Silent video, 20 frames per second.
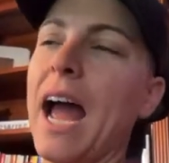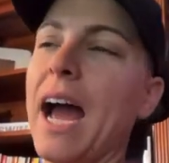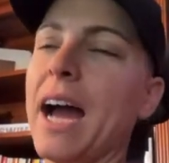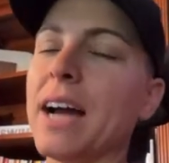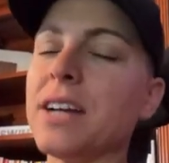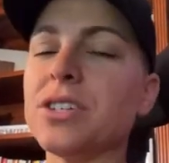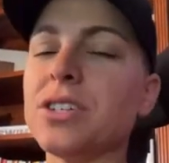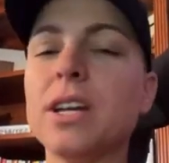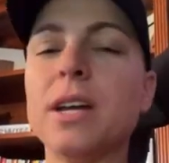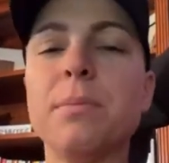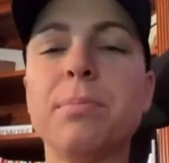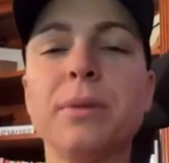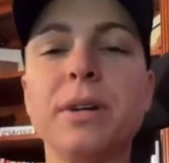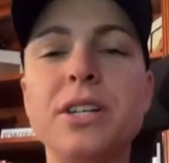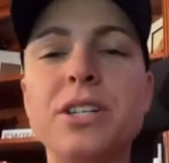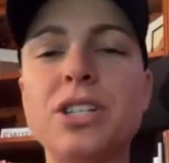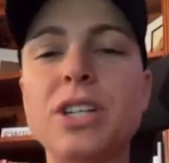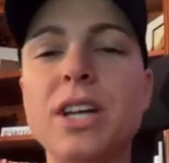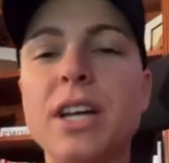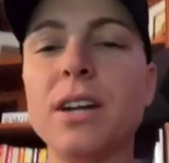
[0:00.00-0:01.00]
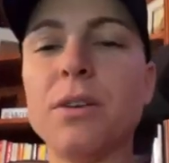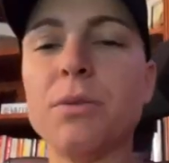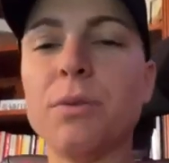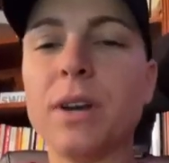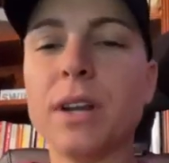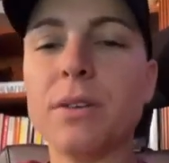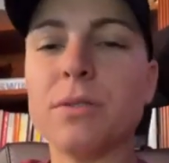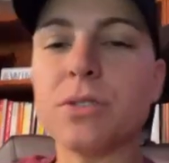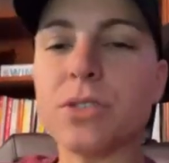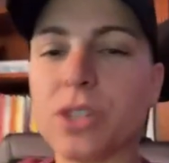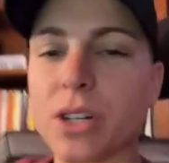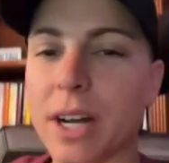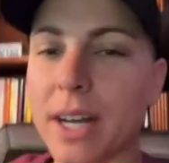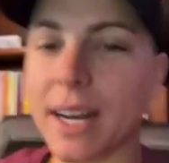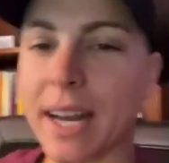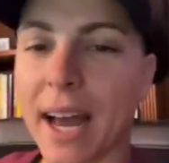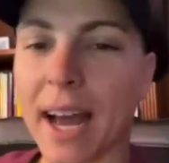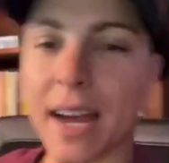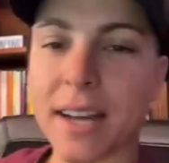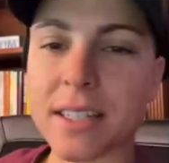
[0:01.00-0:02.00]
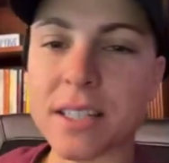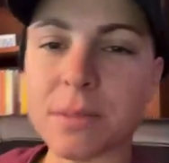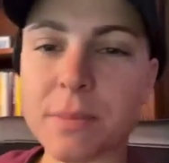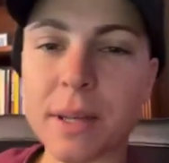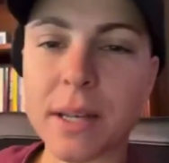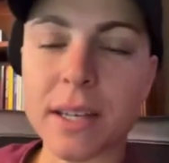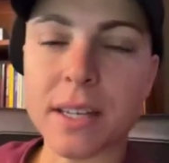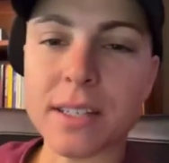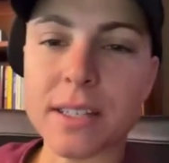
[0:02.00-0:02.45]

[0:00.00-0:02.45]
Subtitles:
I actually appreciated what he was trying to ask me,